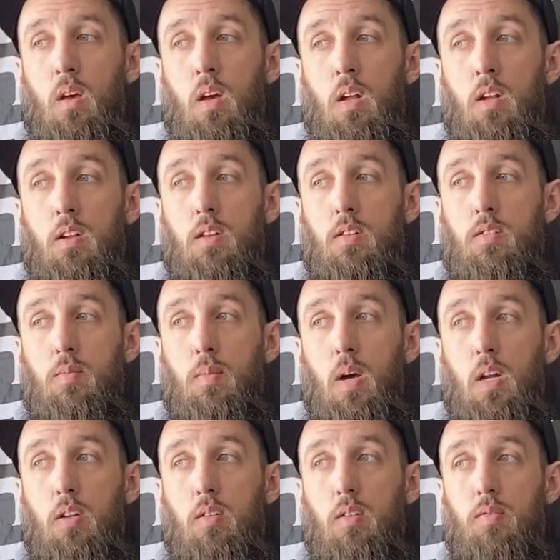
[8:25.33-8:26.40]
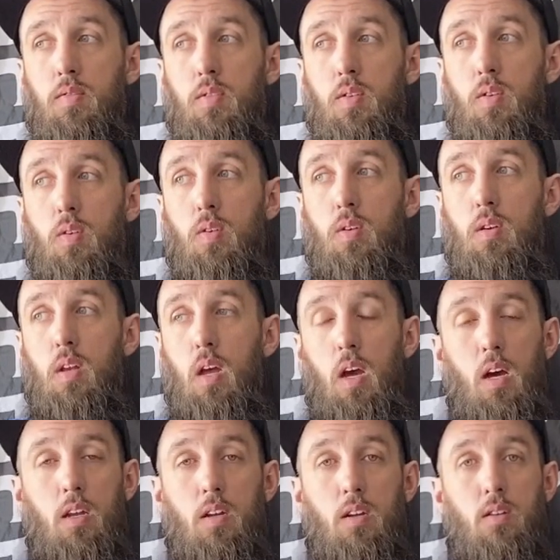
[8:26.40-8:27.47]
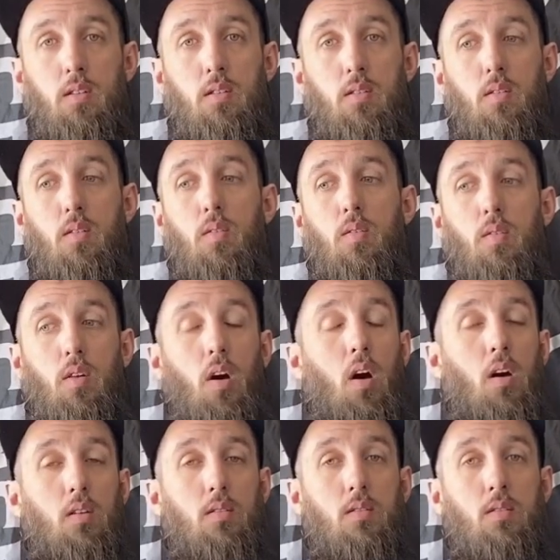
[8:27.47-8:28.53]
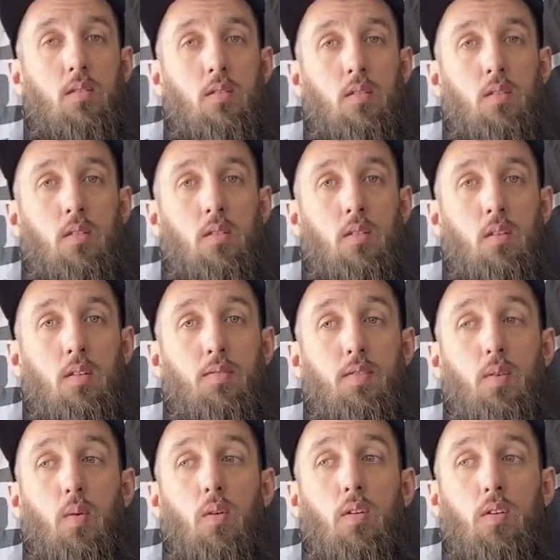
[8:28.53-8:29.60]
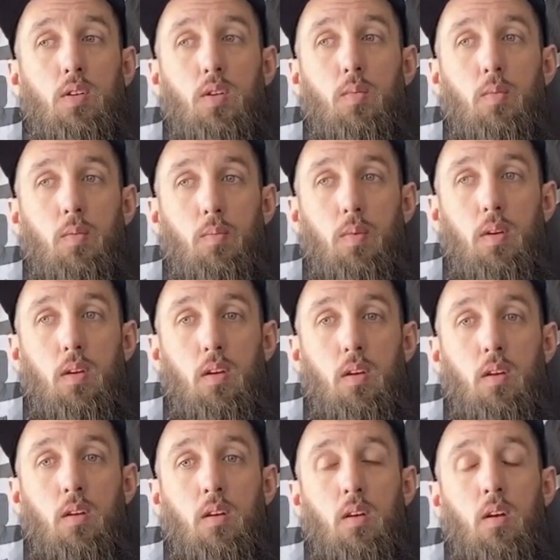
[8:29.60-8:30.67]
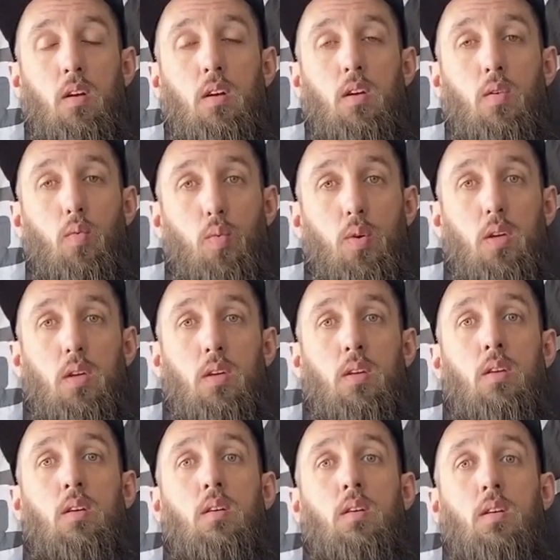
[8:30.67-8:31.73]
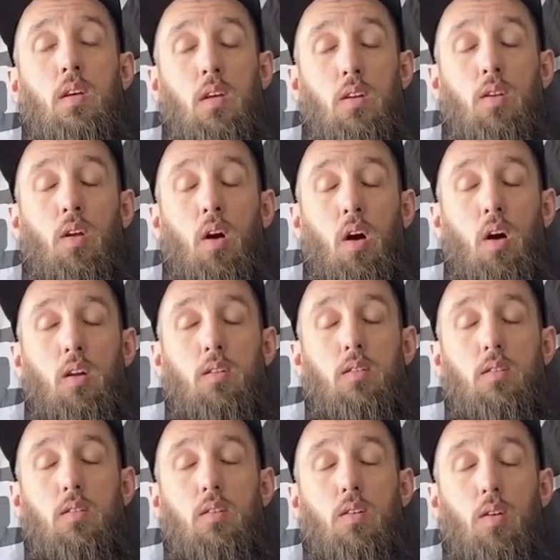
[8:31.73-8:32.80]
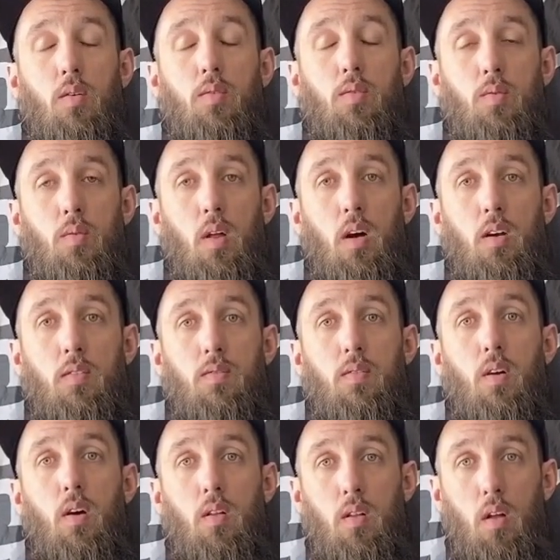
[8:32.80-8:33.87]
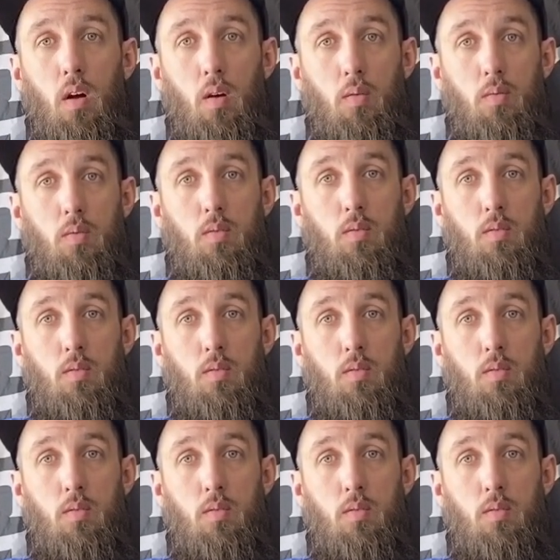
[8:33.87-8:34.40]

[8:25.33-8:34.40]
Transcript: And it doesn't matter if you're an addict or not. If you are a human being, we cannot go through life alone.